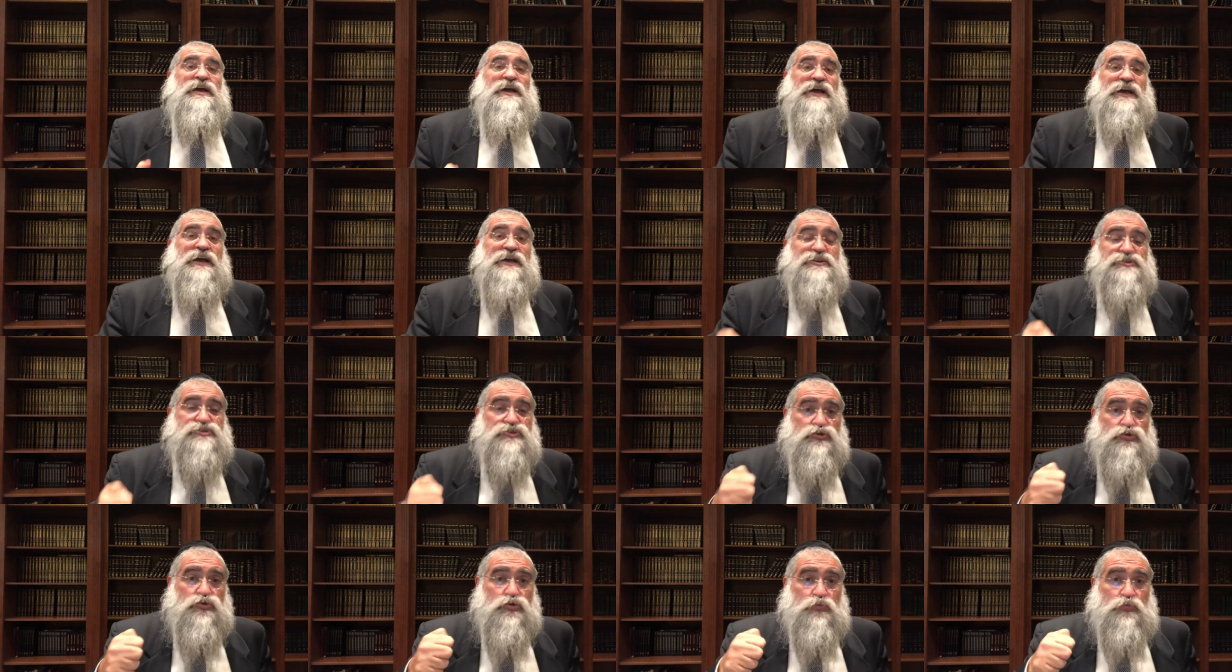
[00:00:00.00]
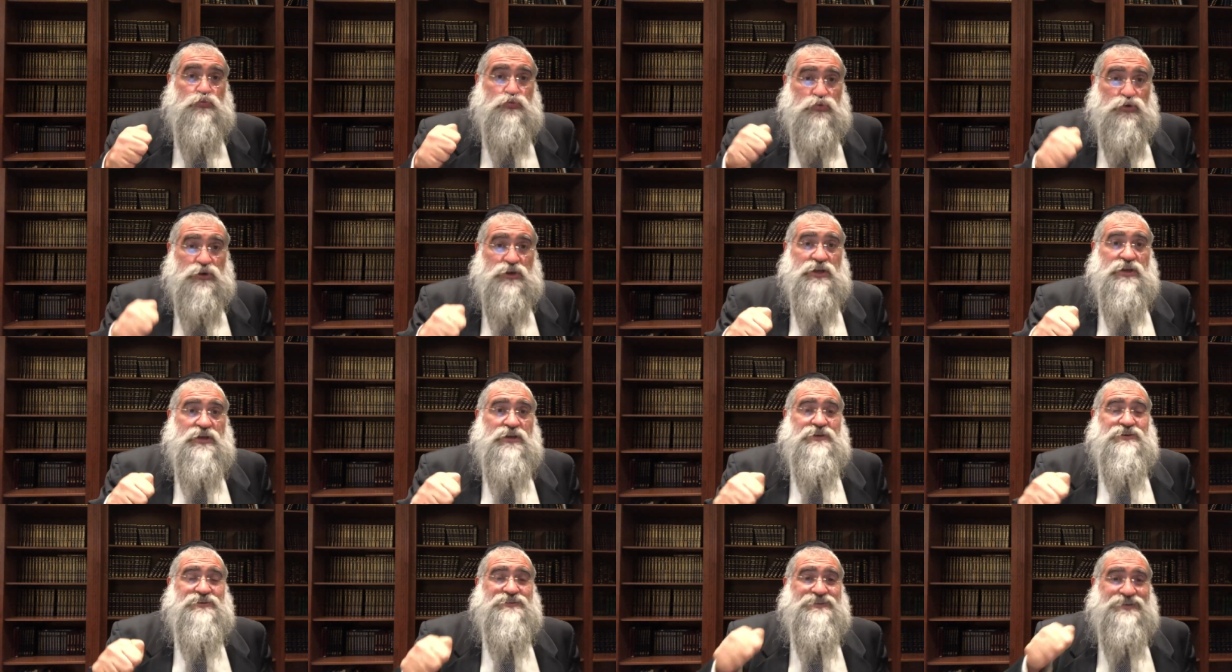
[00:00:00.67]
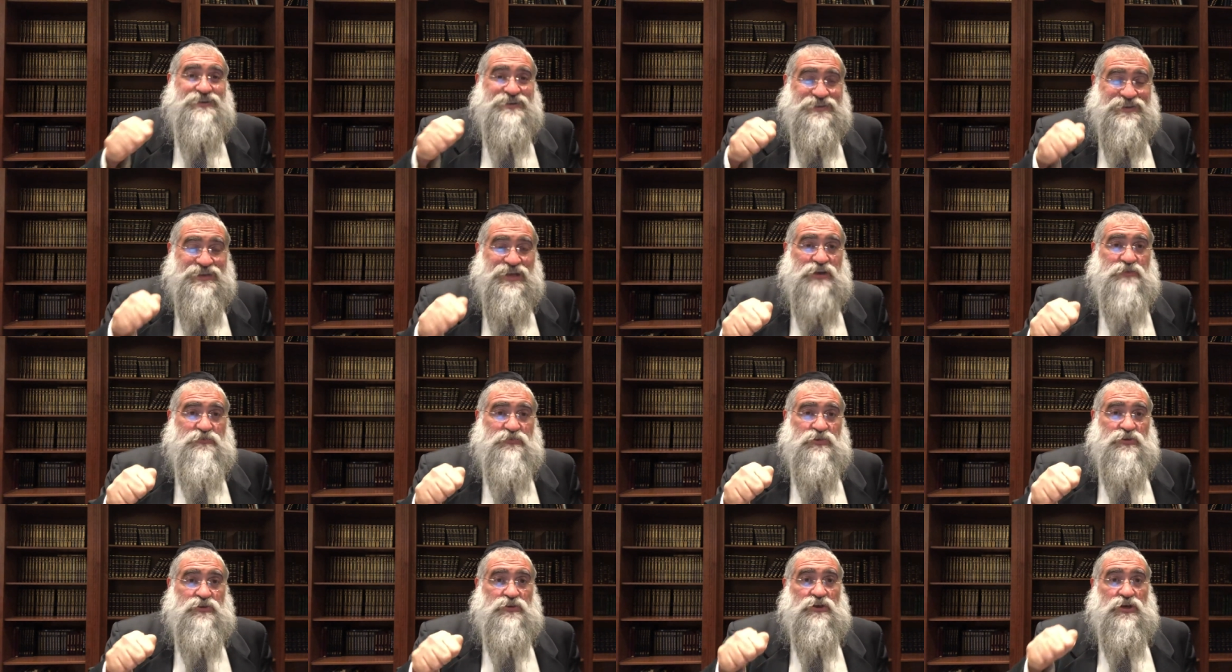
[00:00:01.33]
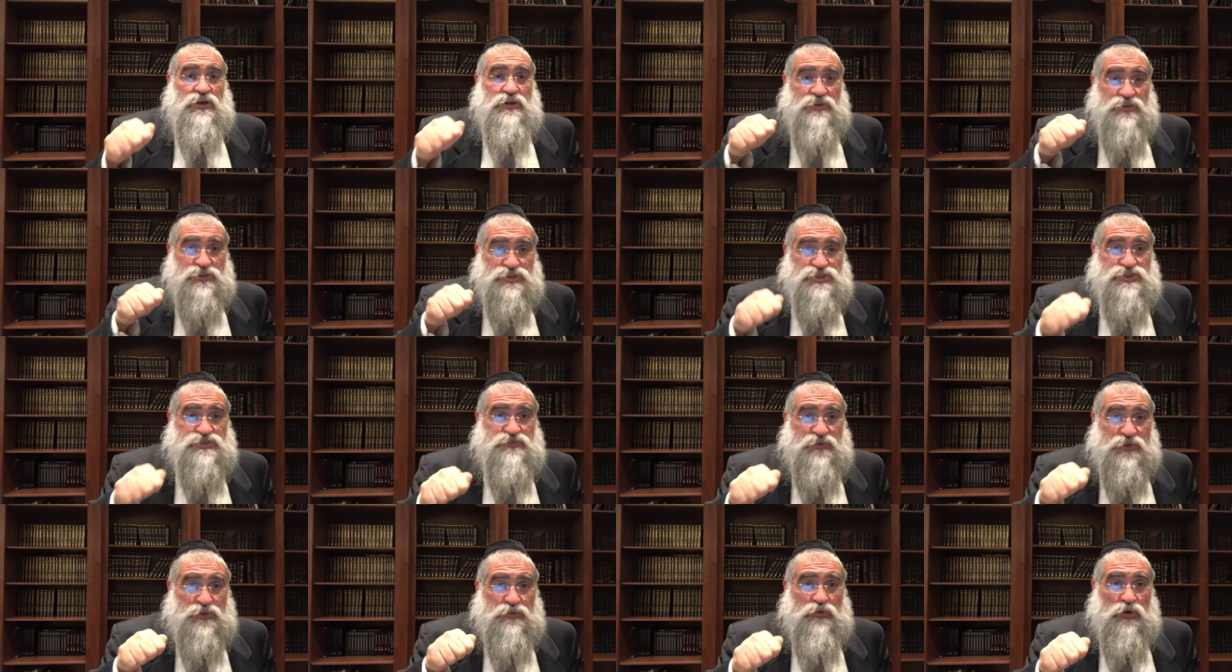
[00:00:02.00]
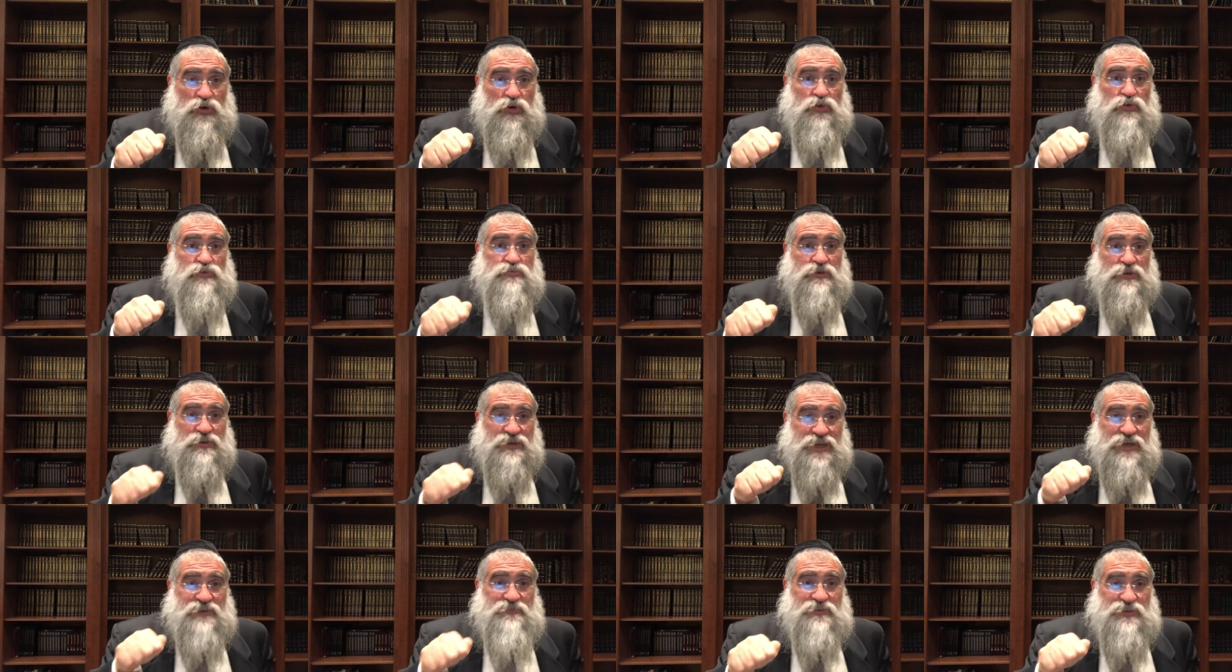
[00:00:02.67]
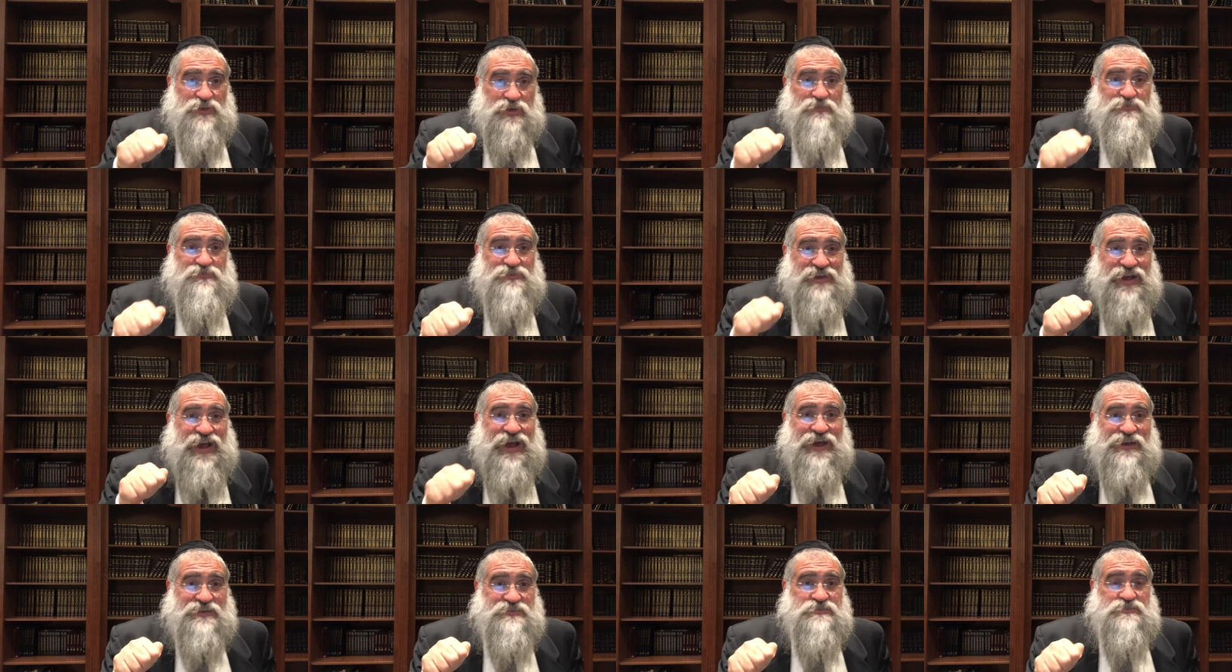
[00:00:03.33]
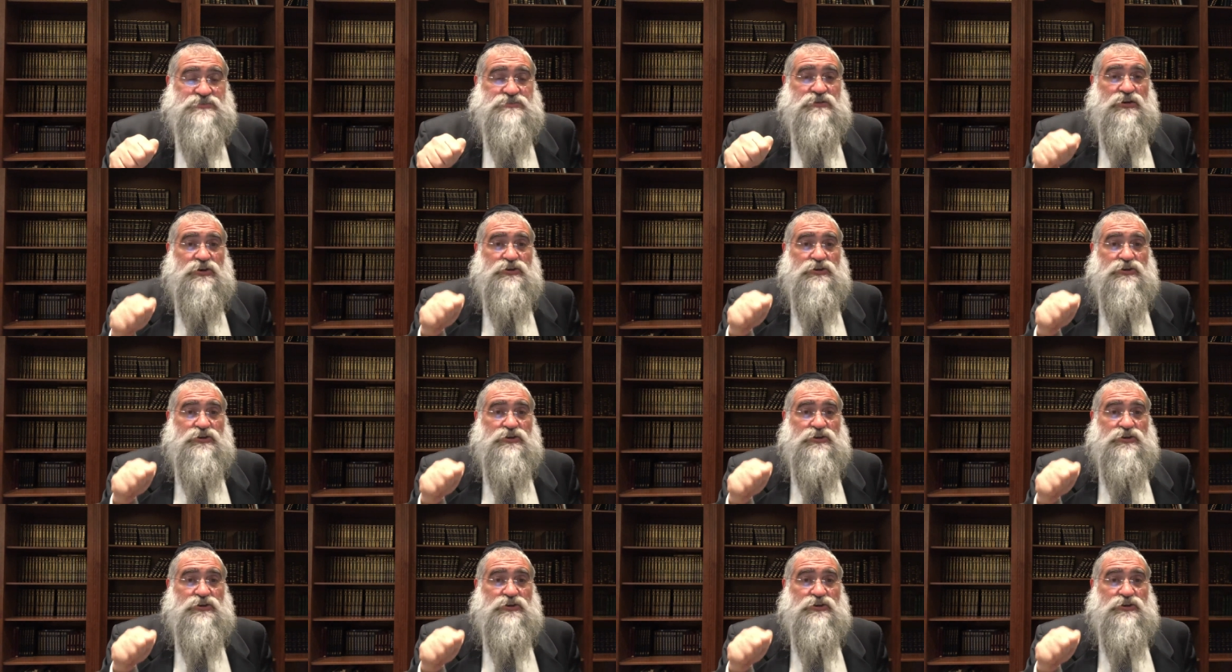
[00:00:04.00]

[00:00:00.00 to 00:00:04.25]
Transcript: is to bring the level in the Sphirot, the level of Das.